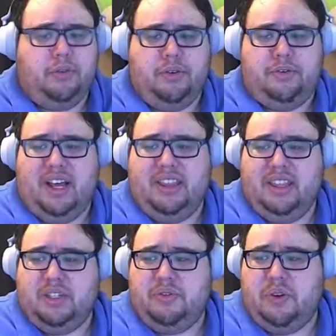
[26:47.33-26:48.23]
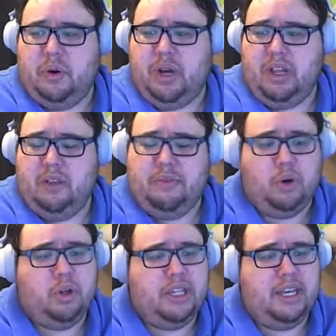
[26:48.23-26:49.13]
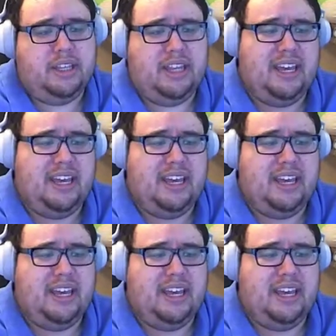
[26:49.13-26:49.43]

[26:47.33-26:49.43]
find this focal length,